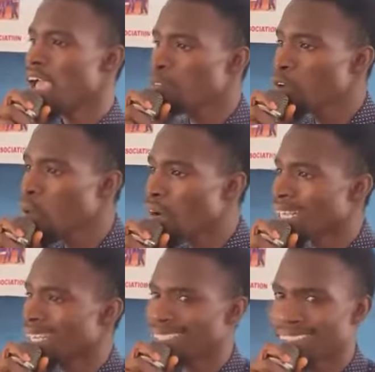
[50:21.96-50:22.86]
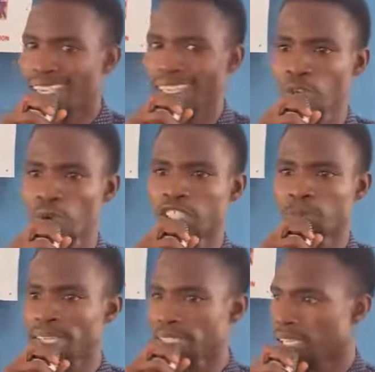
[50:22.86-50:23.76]
Everyone that is saying you
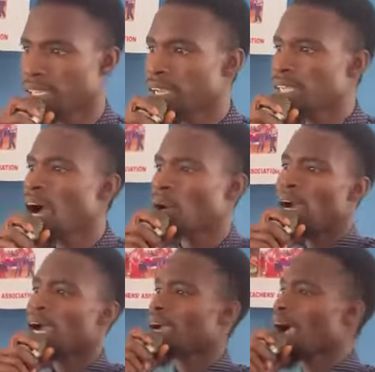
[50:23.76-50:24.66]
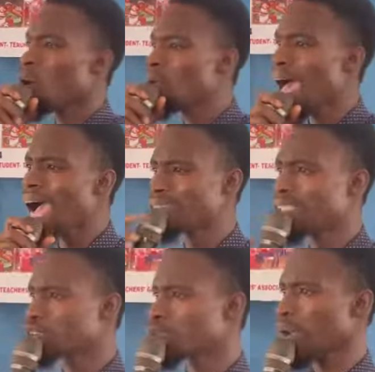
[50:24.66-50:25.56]
respect him. Now, I will ask
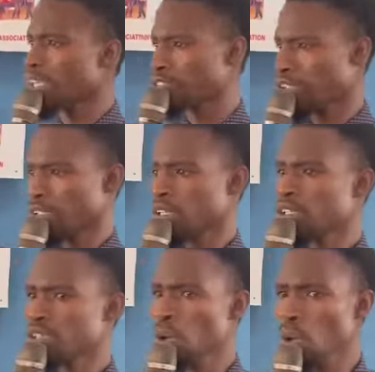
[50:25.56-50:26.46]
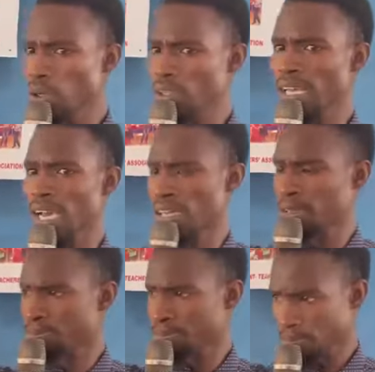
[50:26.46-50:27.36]
this question to
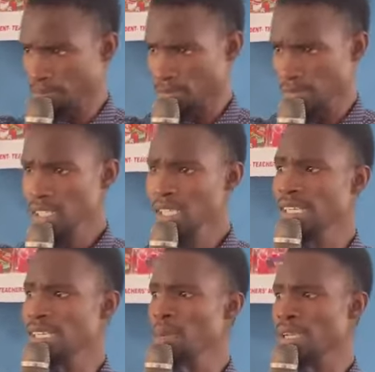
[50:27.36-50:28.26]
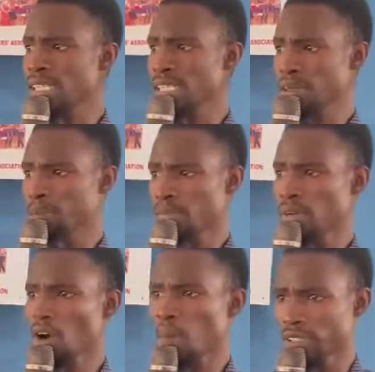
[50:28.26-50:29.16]
the deputy
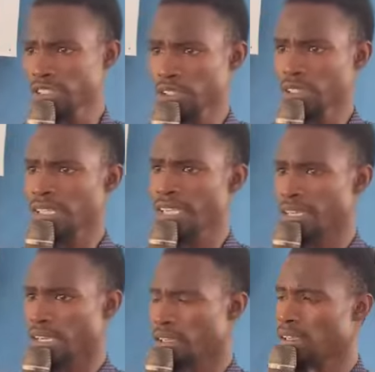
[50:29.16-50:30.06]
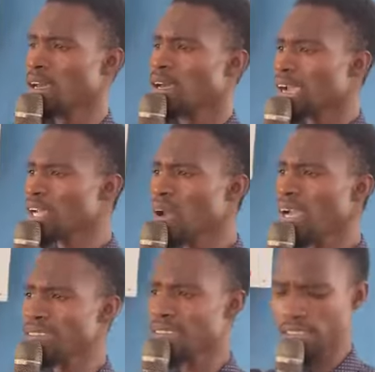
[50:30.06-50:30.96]
opposition leader. Can you
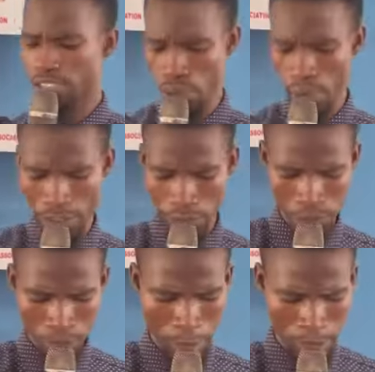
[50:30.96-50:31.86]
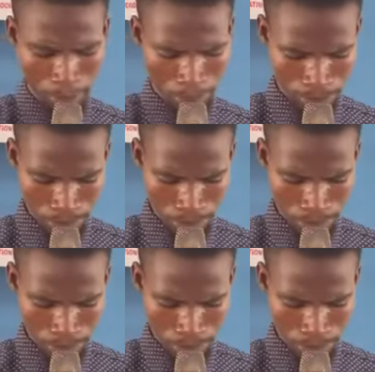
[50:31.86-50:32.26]
answer this question for me?